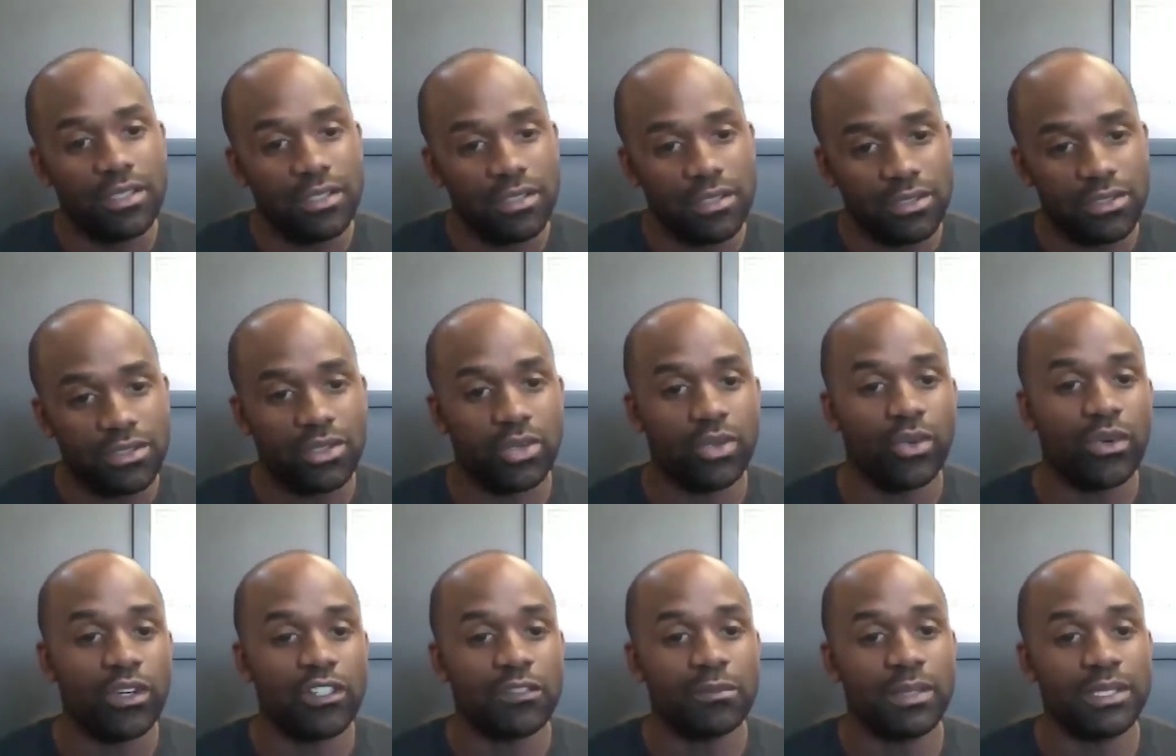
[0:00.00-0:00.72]

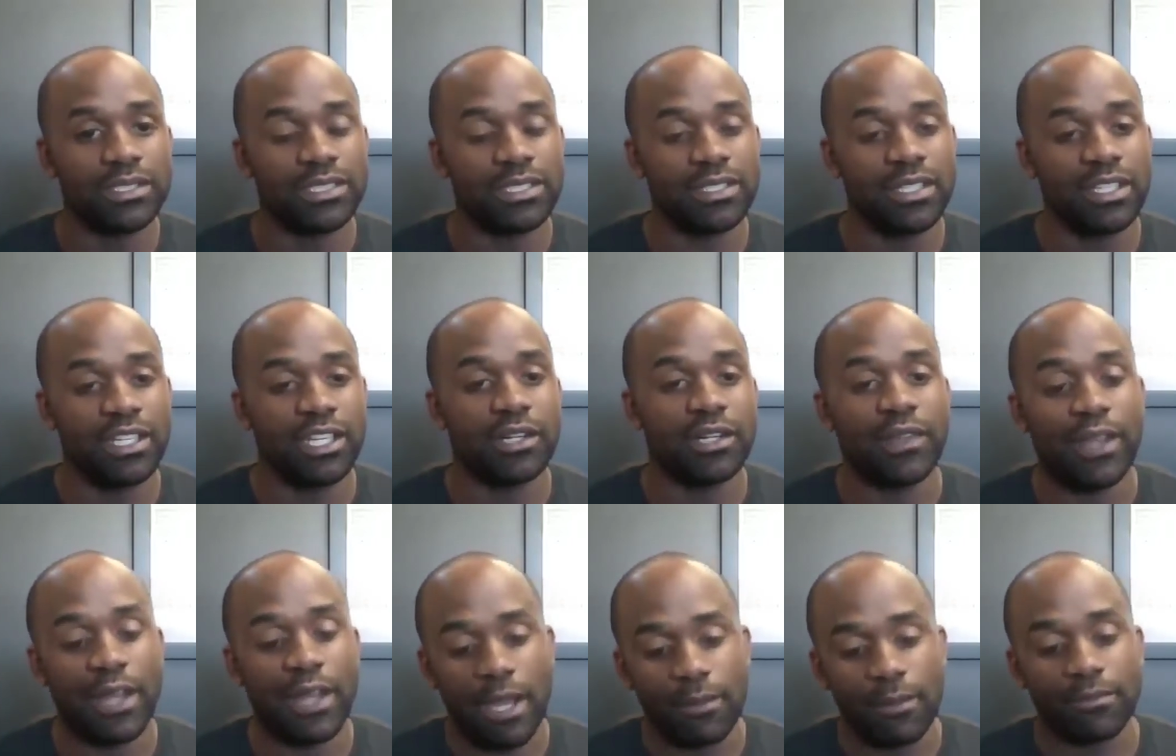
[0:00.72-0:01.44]
twelve months in the year
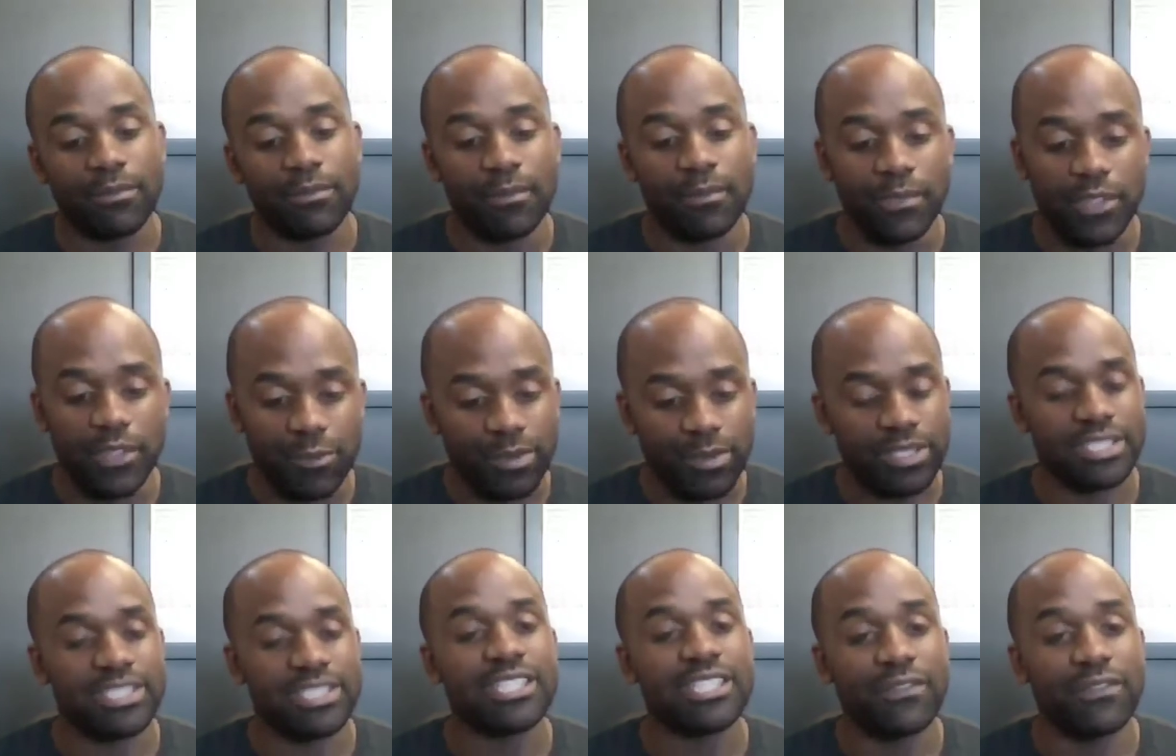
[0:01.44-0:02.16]
that I'm
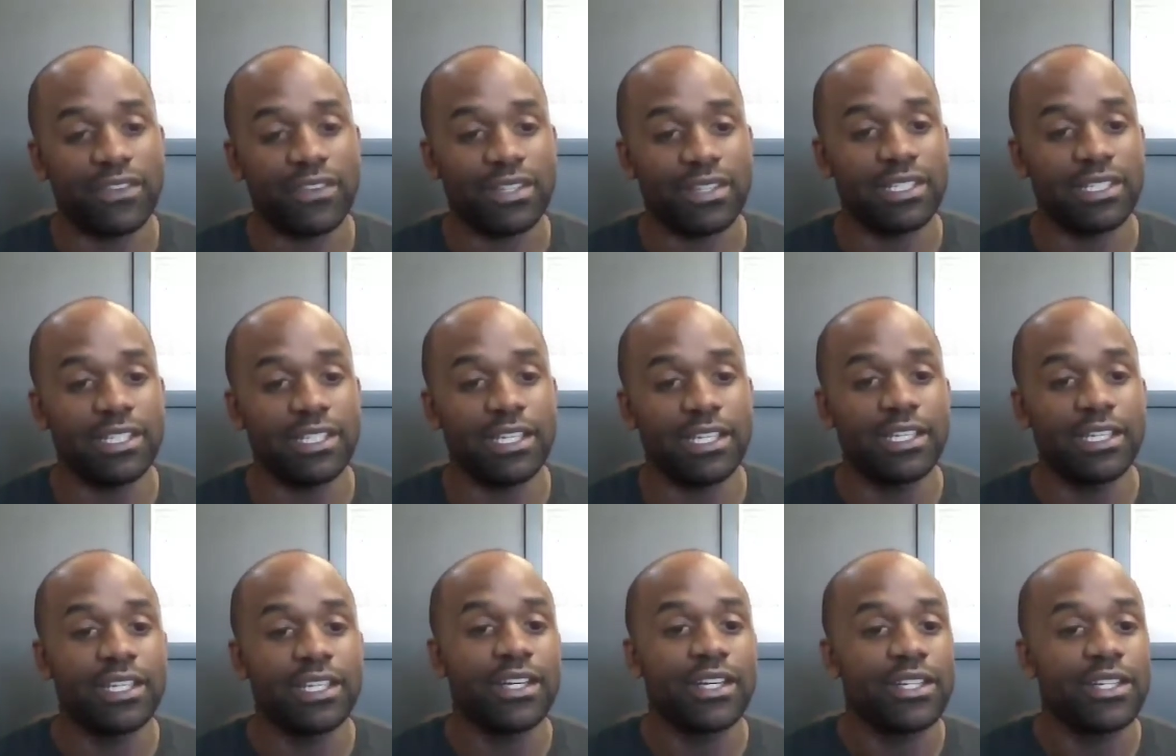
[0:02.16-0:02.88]

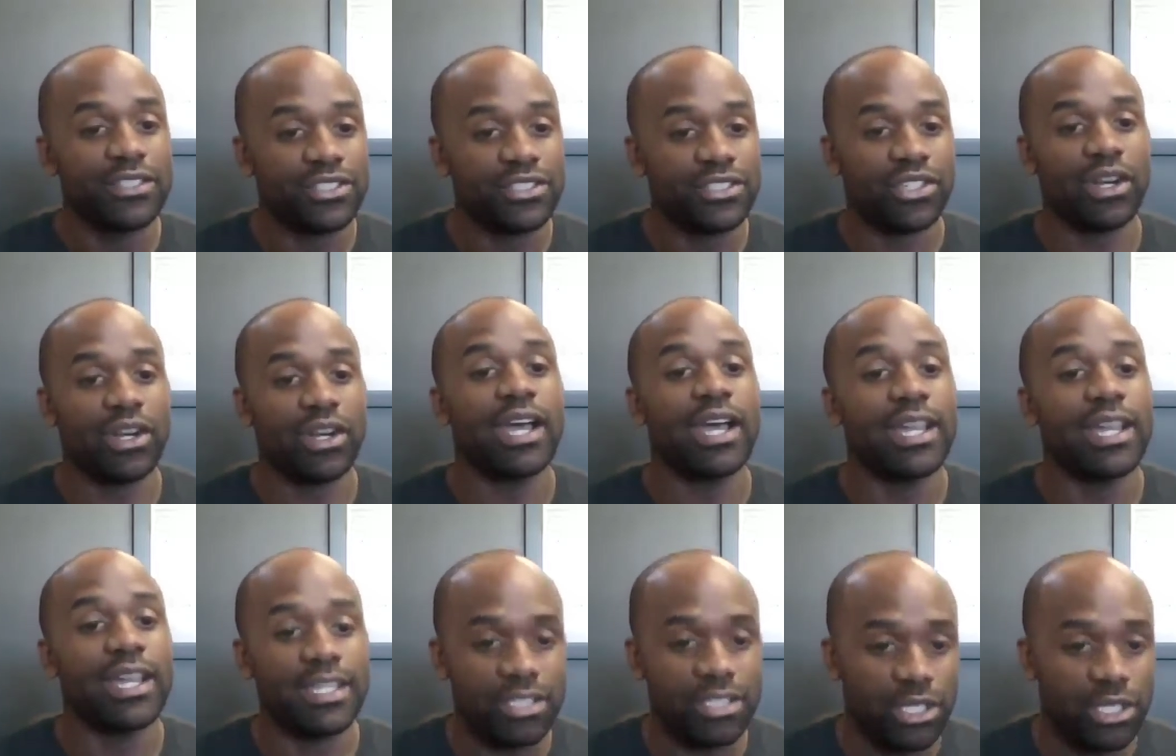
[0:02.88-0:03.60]
specifically
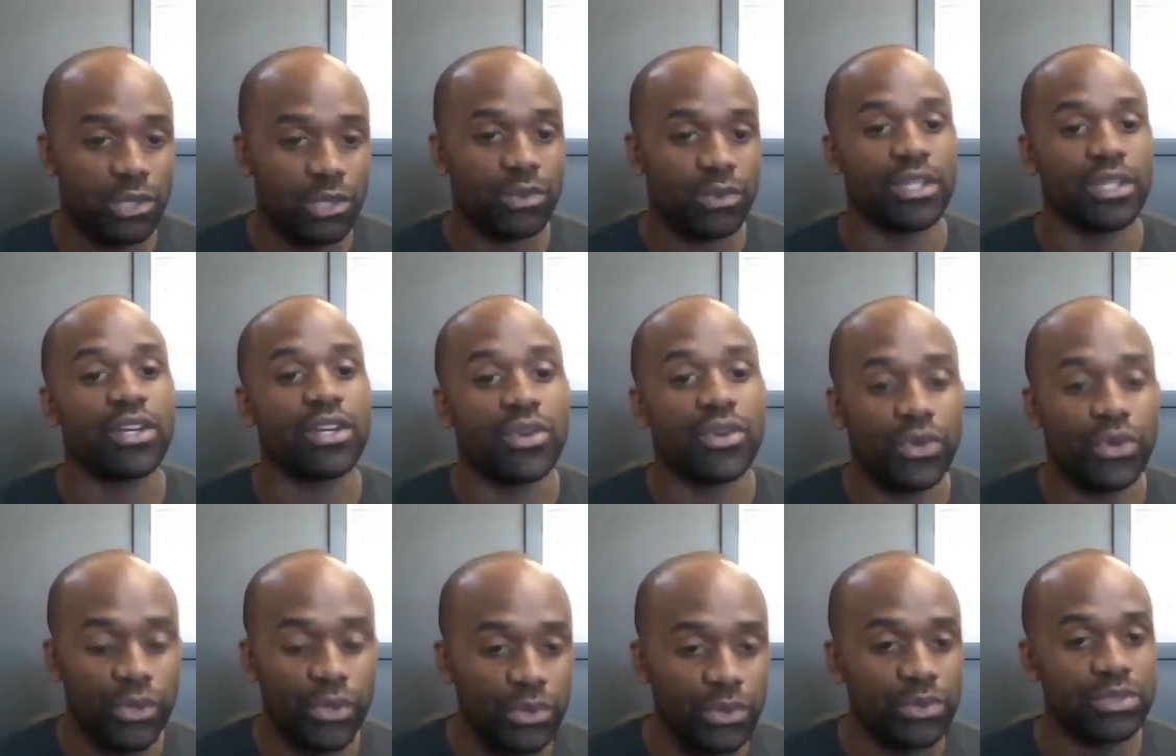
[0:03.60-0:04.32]
trying to
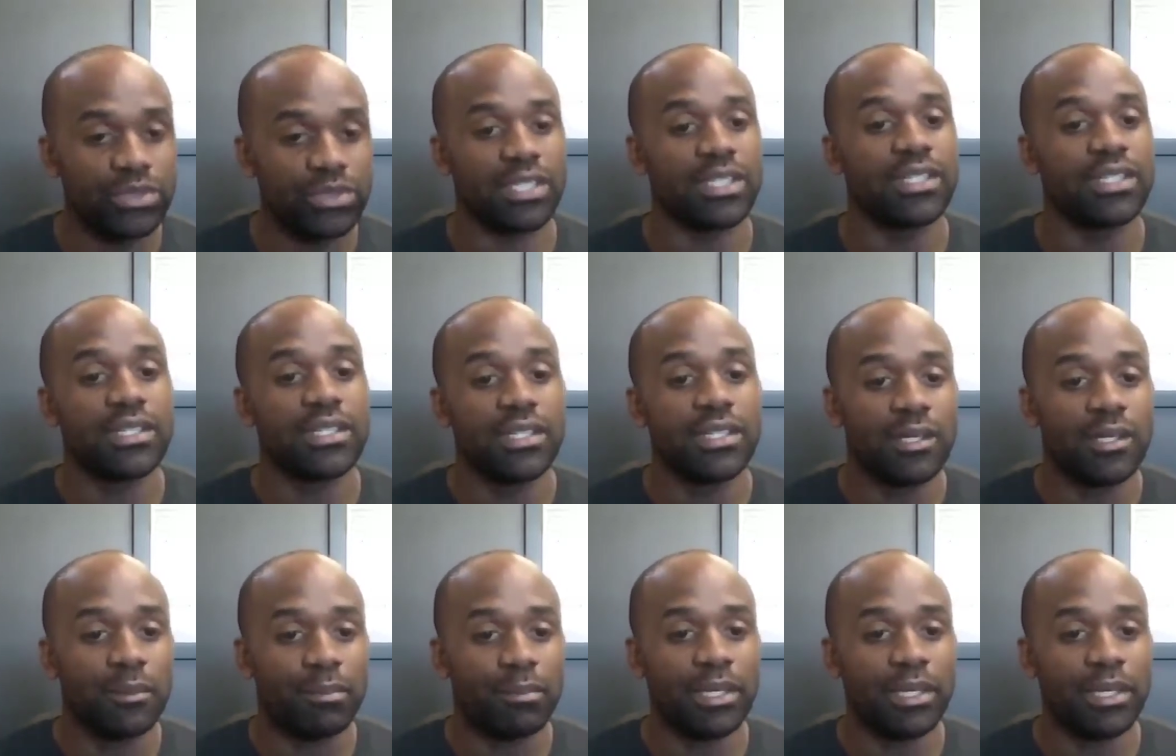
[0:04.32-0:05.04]
recruit
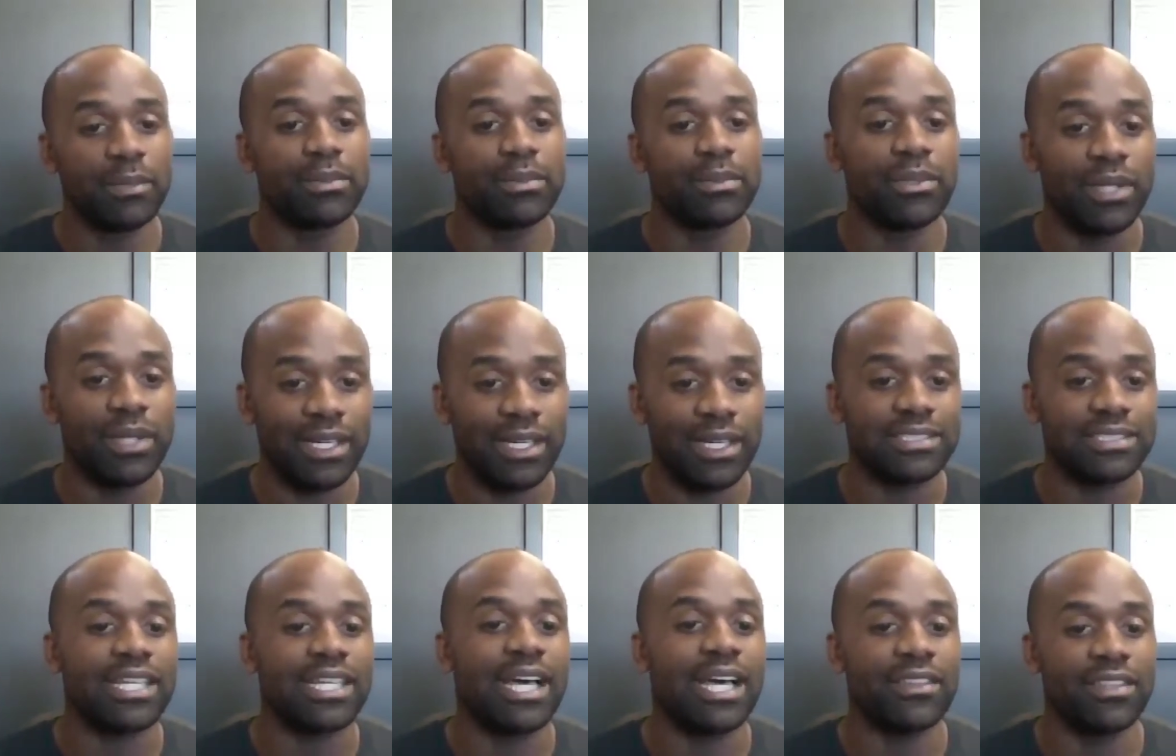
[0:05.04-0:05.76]
people
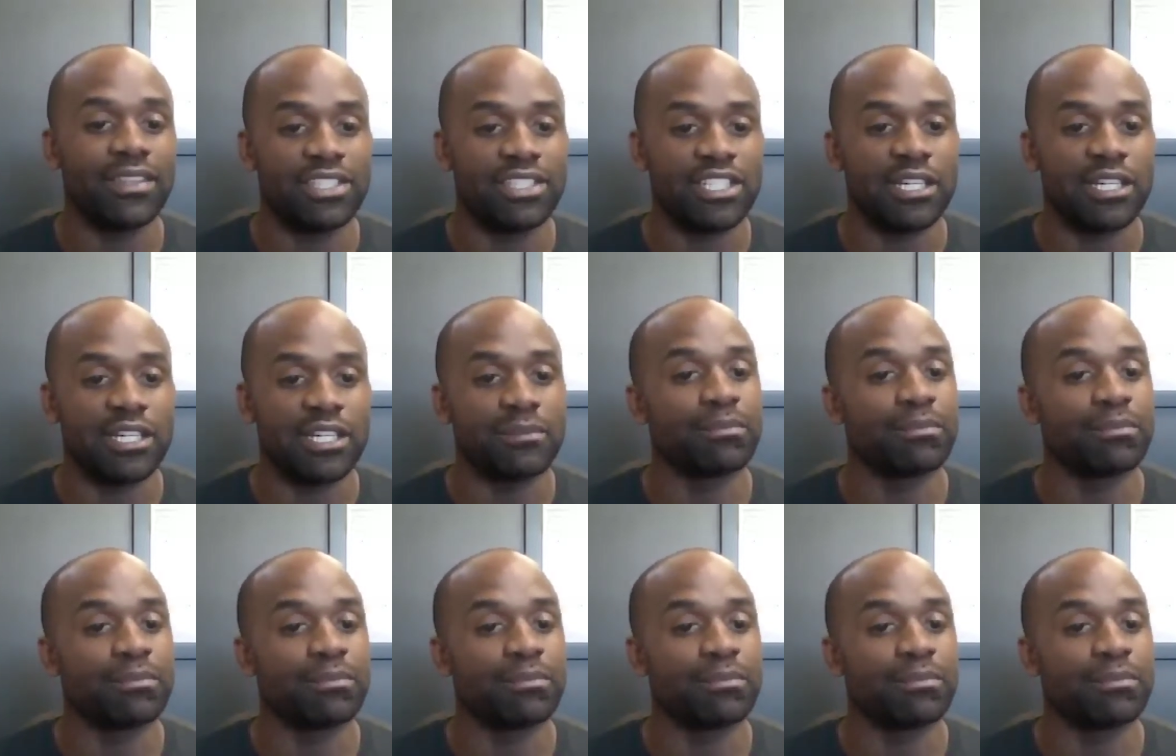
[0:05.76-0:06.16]
inside the gym.